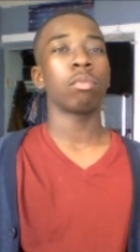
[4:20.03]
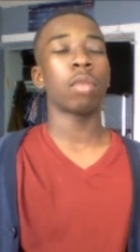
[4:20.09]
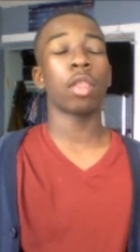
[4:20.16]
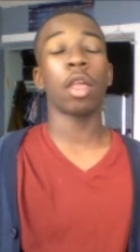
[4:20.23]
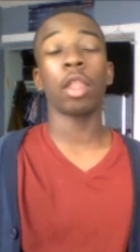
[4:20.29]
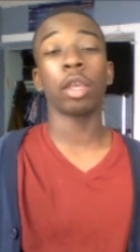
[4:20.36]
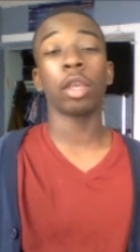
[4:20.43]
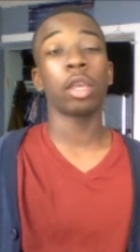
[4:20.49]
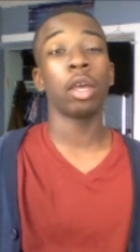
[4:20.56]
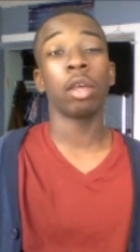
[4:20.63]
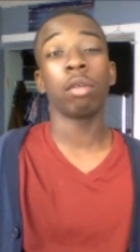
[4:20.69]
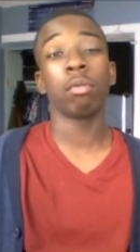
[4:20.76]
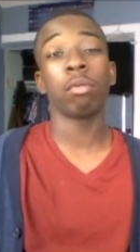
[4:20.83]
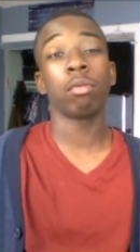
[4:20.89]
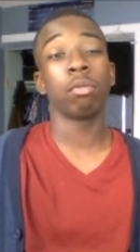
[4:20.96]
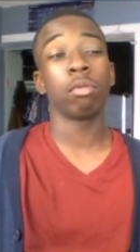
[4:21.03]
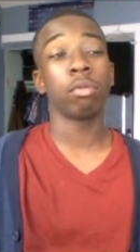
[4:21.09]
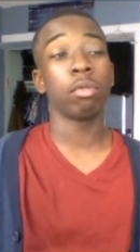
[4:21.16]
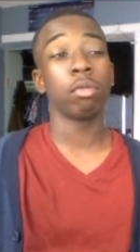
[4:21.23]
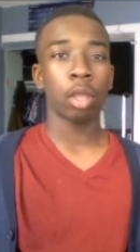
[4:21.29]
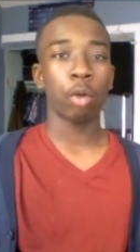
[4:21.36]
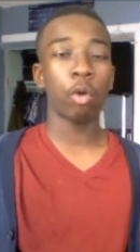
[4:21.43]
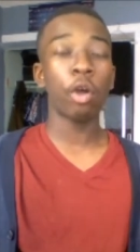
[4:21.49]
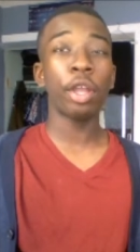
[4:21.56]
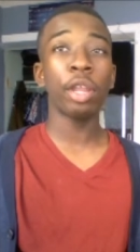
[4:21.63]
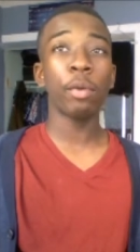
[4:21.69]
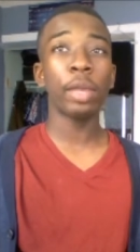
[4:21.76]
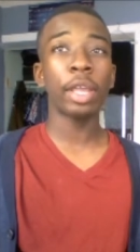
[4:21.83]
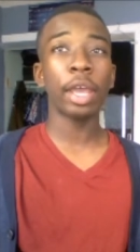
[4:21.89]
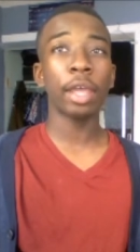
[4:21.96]
That's all I got. Well,
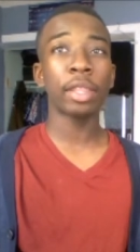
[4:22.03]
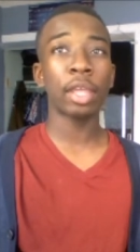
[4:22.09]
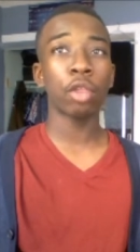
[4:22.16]
anyway guys,